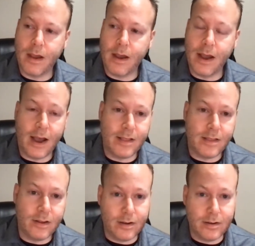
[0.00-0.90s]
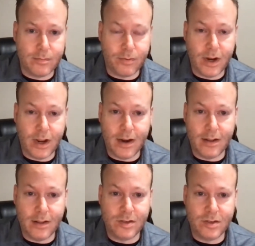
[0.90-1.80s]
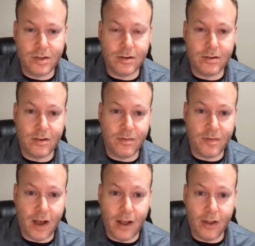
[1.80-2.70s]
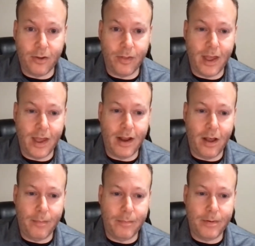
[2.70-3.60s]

I, I thought Brianna this year to follow that up.